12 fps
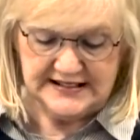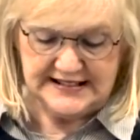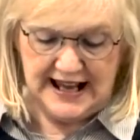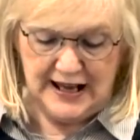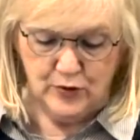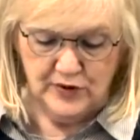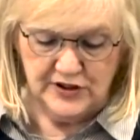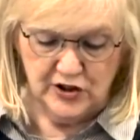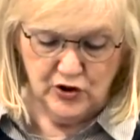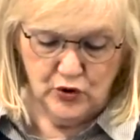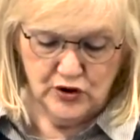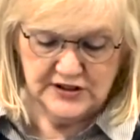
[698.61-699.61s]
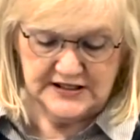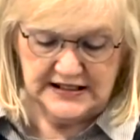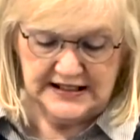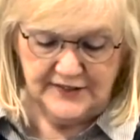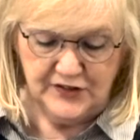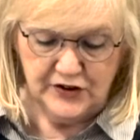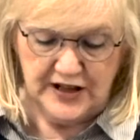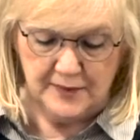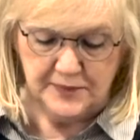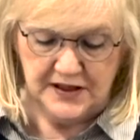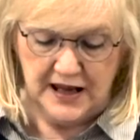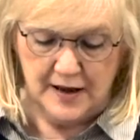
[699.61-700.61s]
day when the Lord delivered
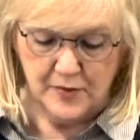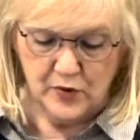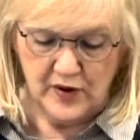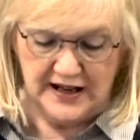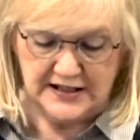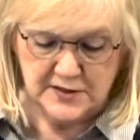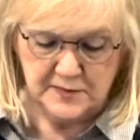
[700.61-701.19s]
up the Amorites